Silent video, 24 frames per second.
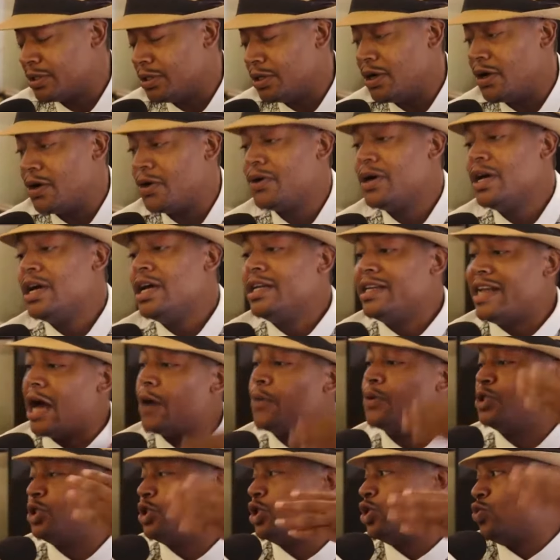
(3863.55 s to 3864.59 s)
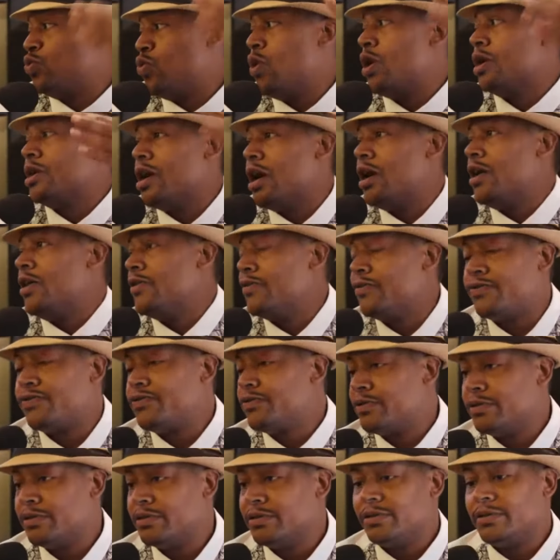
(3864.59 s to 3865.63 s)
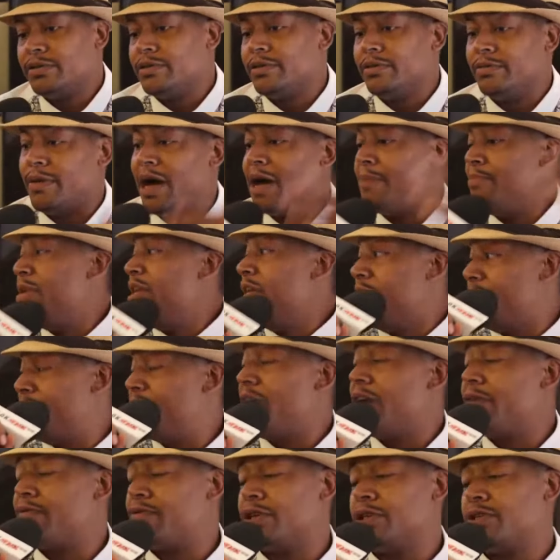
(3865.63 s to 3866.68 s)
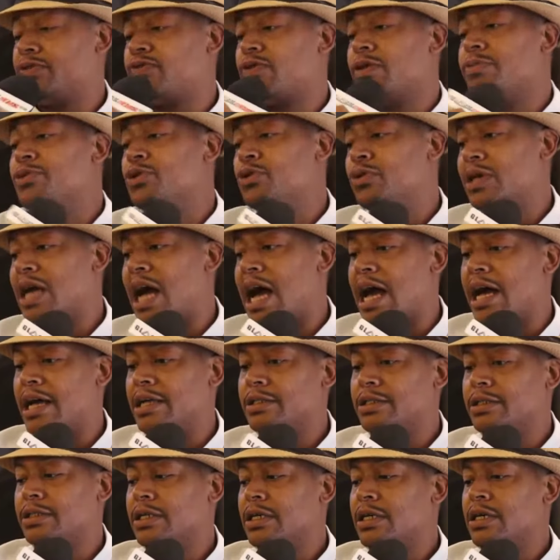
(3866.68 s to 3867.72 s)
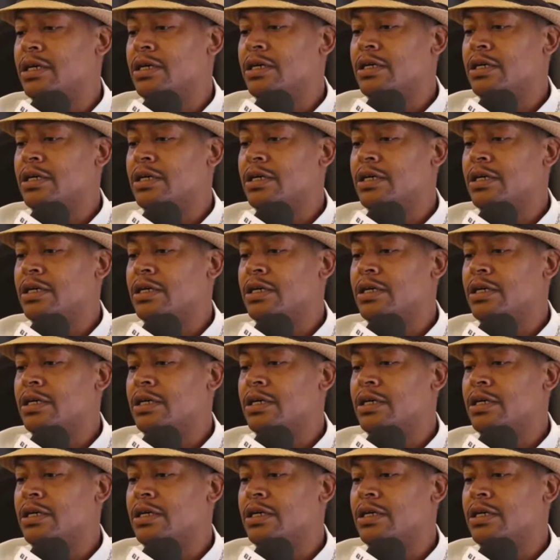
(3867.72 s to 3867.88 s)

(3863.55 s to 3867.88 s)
You know, that was just one of my many favorites from you guys.